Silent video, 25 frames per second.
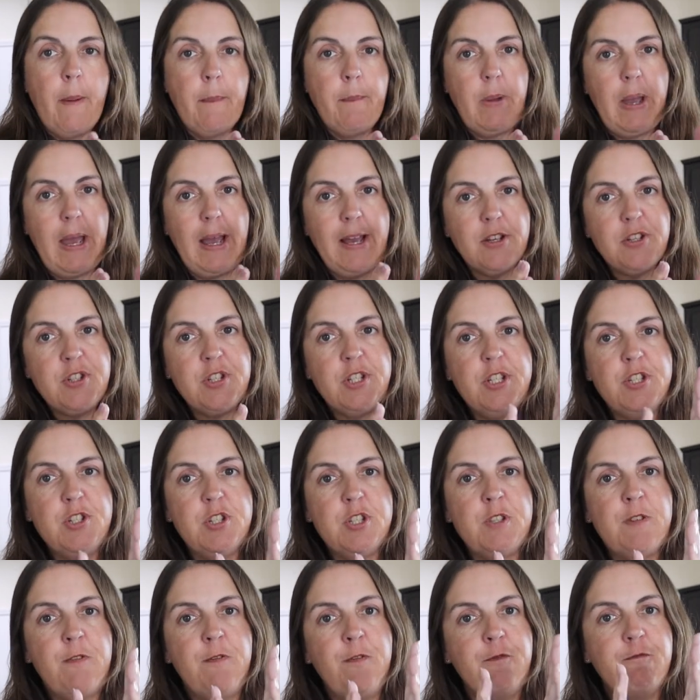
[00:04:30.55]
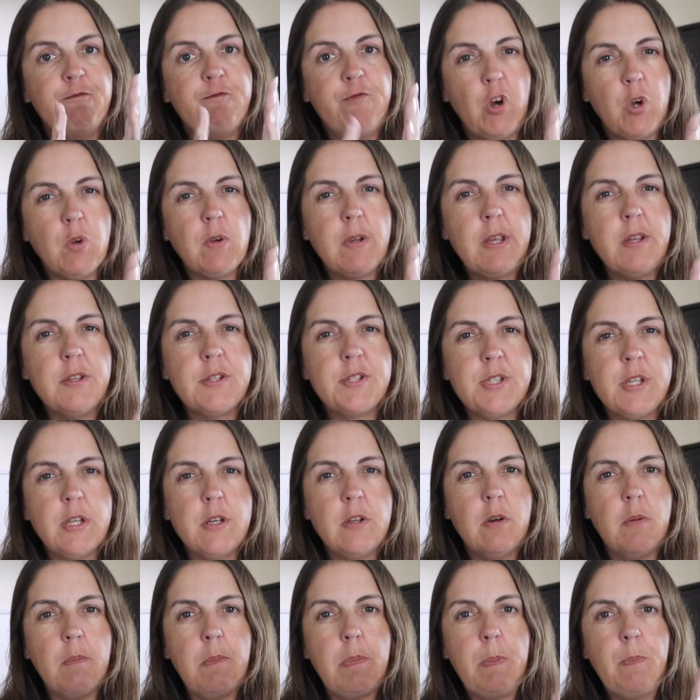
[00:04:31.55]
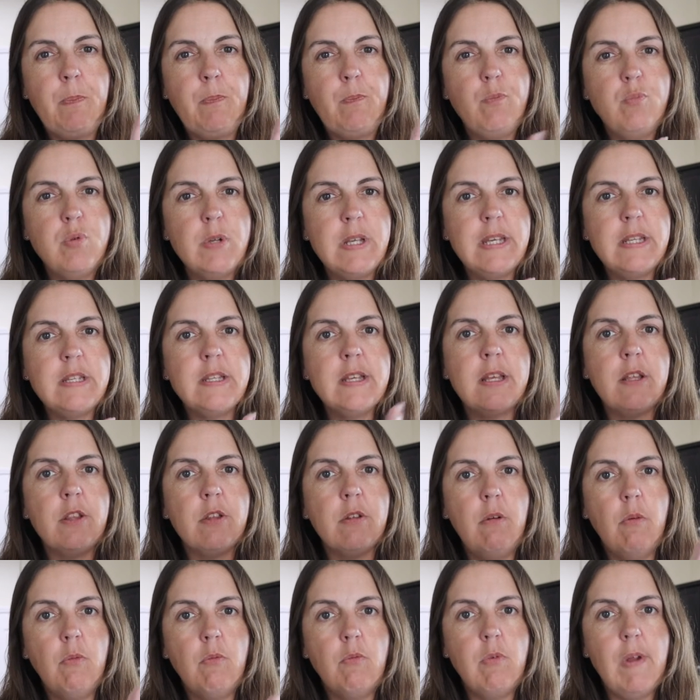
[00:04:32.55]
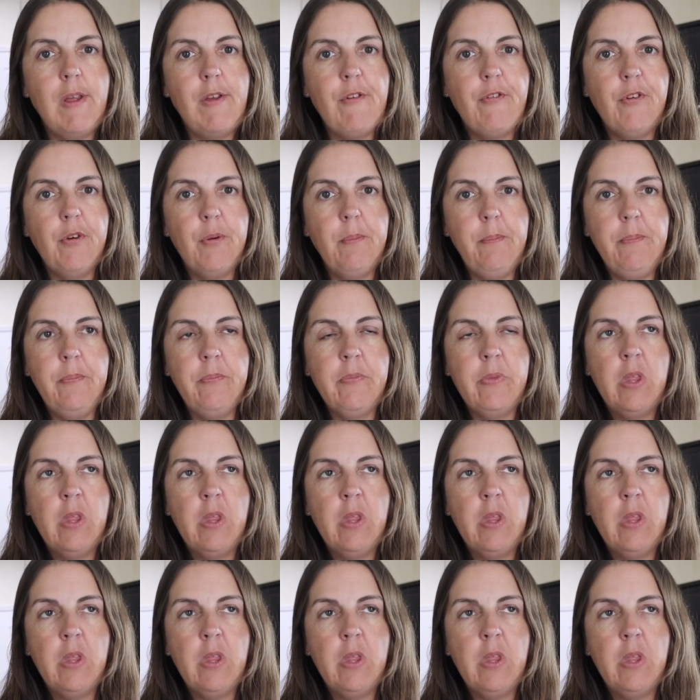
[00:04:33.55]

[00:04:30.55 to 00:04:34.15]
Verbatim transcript: But actually just focusing on reading the rhythm